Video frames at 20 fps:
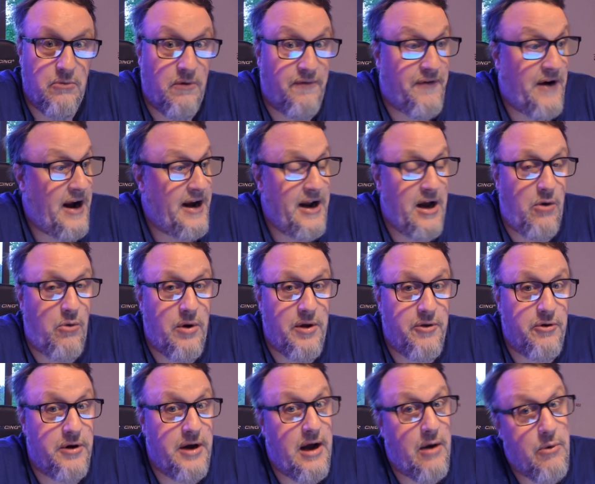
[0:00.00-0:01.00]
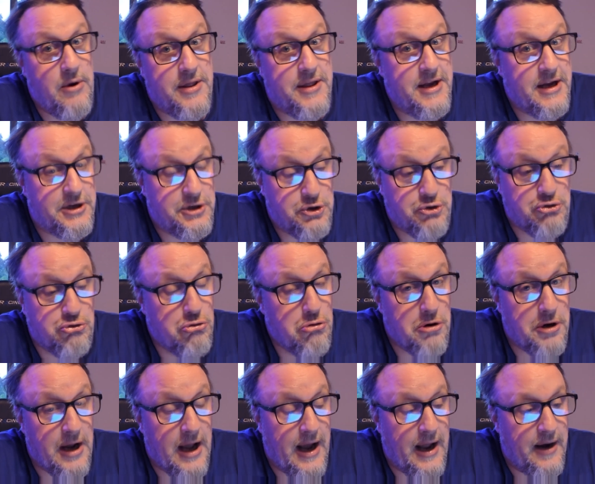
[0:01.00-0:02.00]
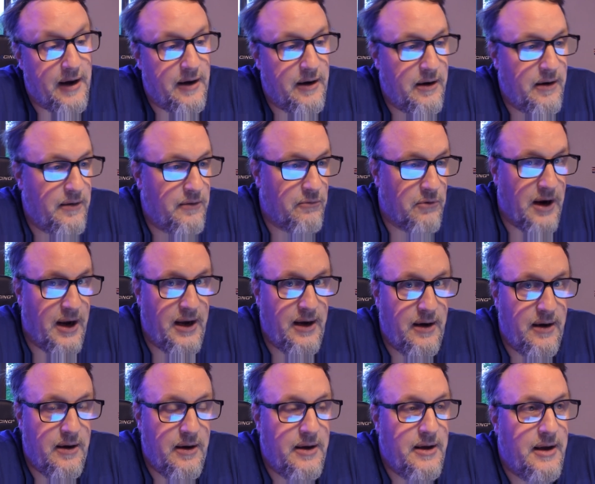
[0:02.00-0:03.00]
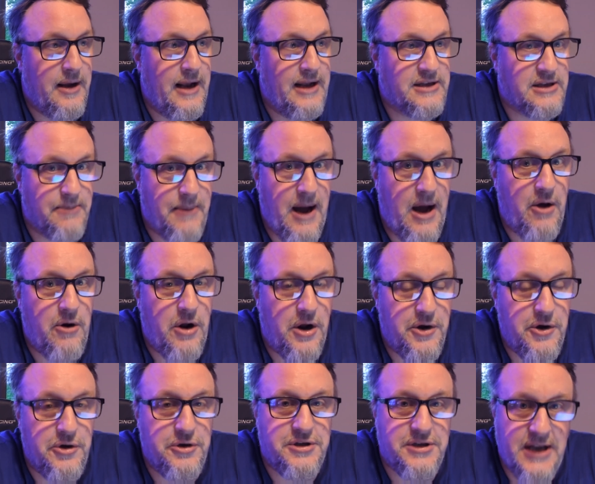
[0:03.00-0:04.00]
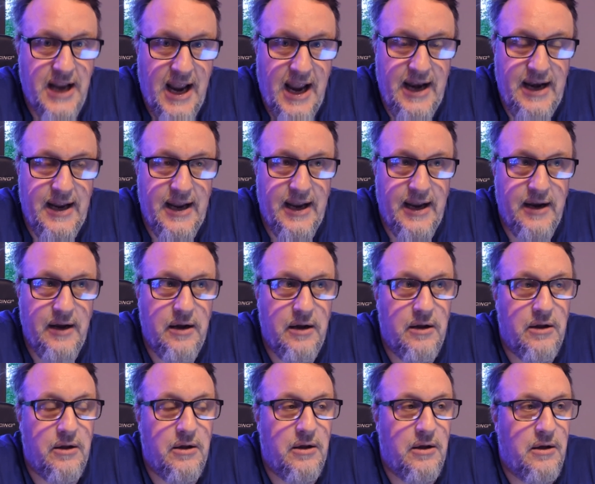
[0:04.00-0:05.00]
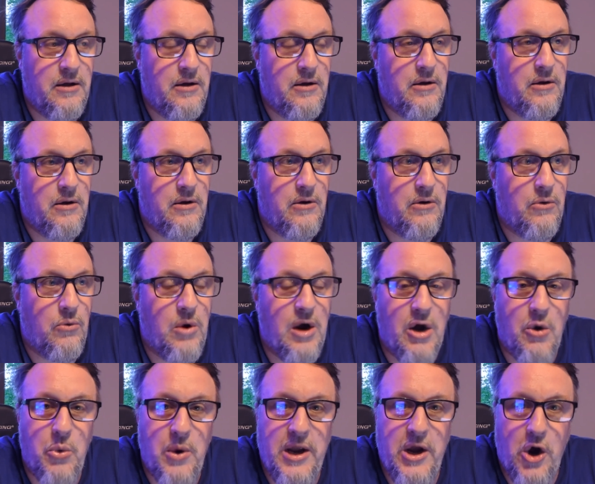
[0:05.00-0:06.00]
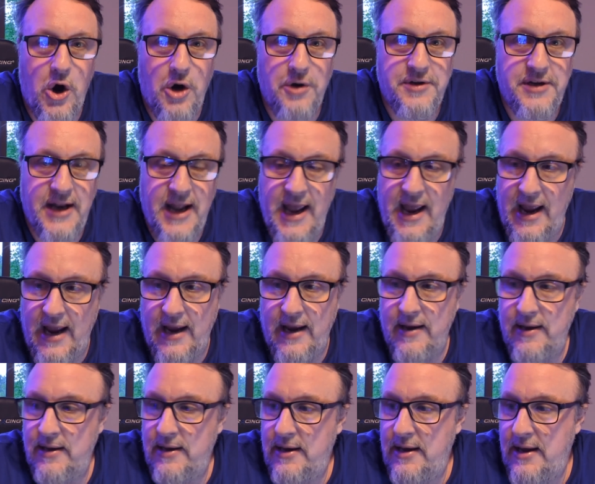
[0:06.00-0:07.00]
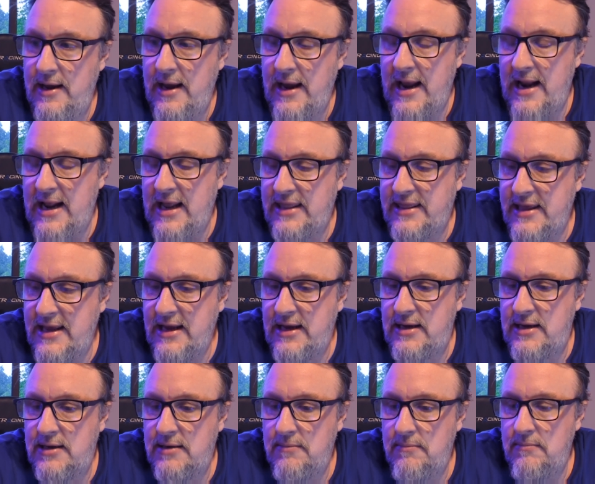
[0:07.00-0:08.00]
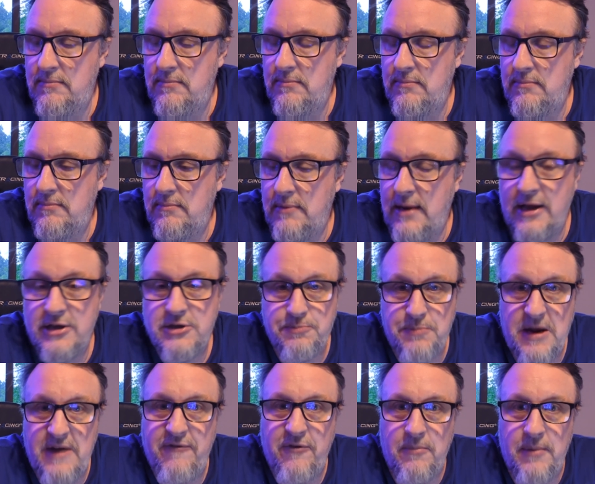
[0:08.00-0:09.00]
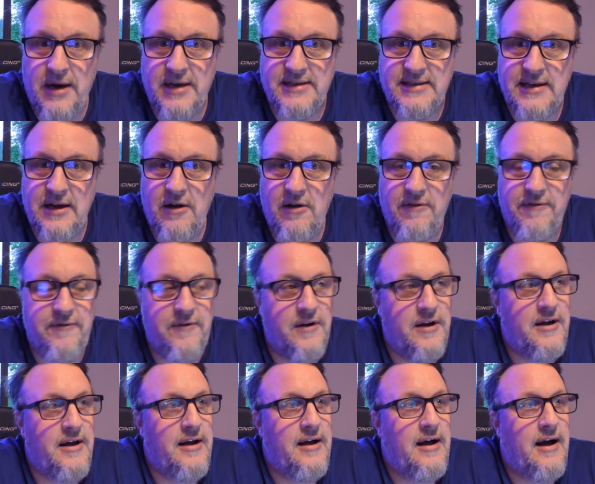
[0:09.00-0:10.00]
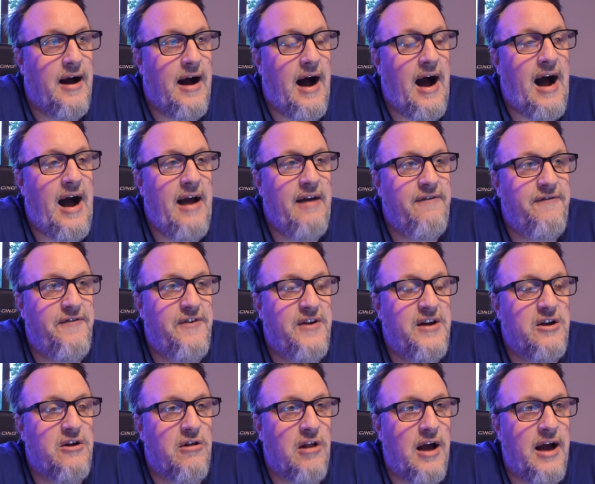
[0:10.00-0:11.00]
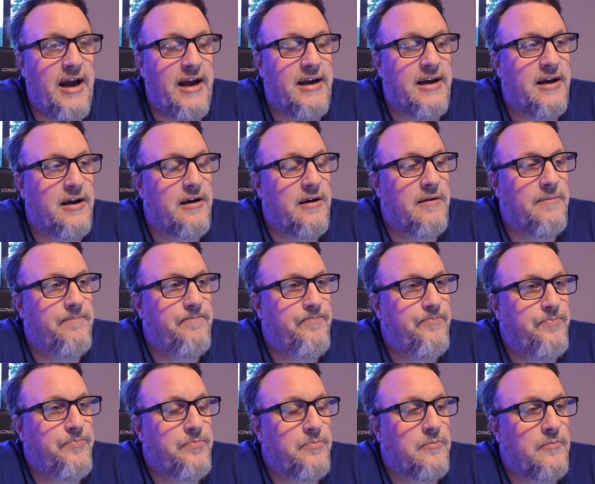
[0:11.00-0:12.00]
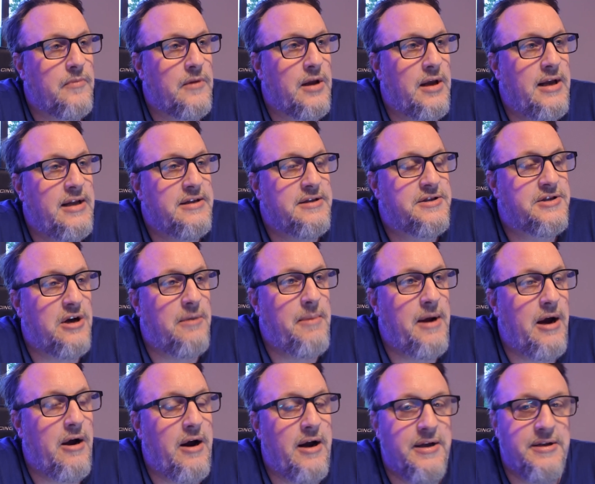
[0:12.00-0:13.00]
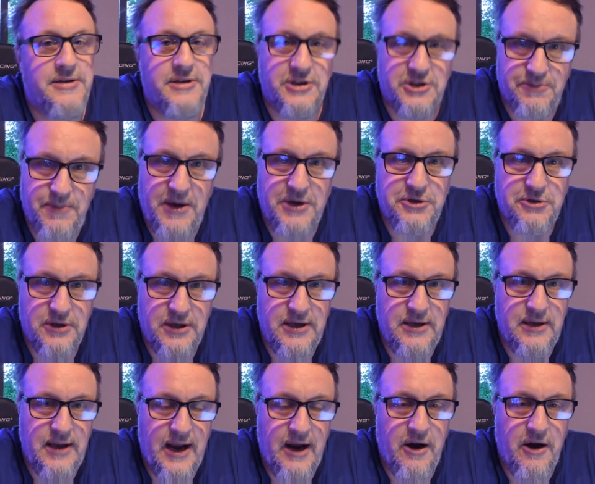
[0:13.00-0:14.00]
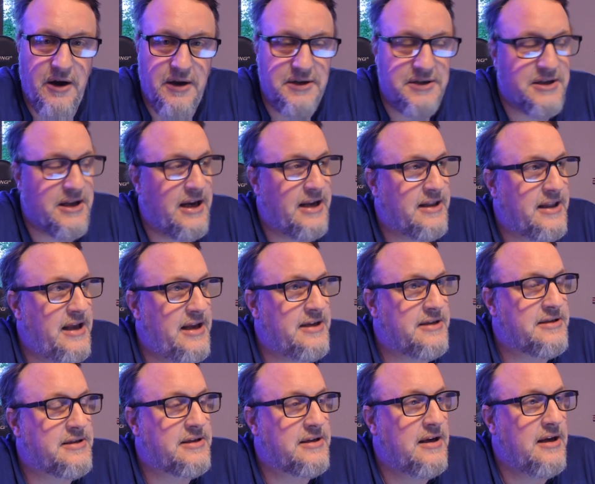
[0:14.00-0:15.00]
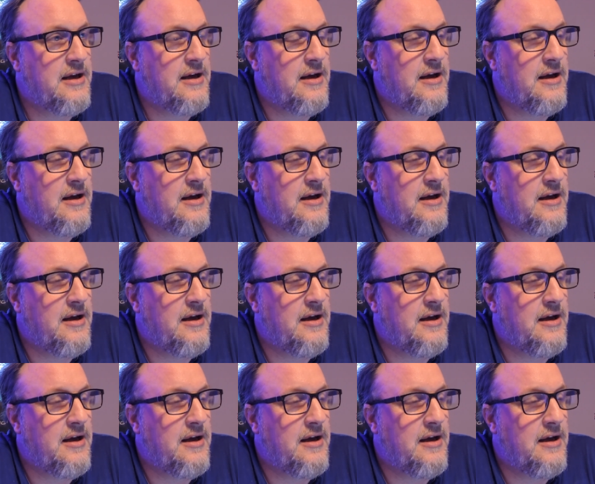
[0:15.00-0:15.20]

We'll find out whether or not we think it's true or not, right? It's about understanding where we are today. And I think, I'll speak for myself, I feel like in some areas, especially areas like this,